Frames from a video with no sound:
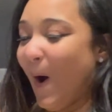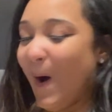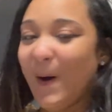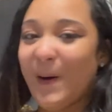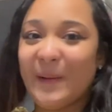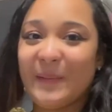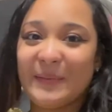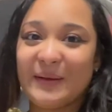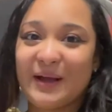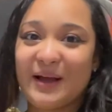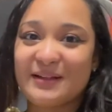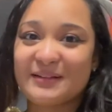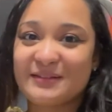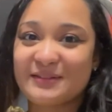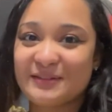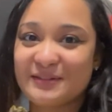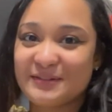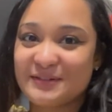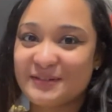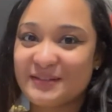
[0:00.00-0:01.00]
Oh my god,
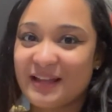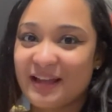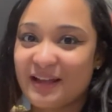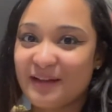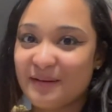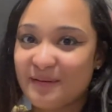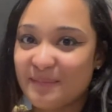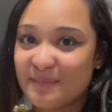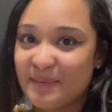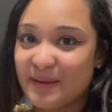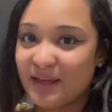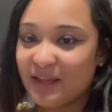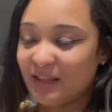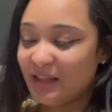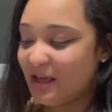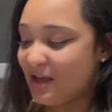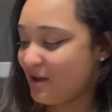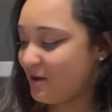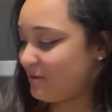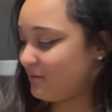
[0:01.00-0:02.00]
so there's like a
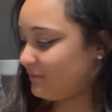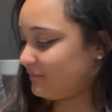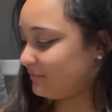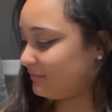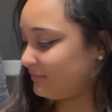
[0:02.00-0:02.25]
pillow.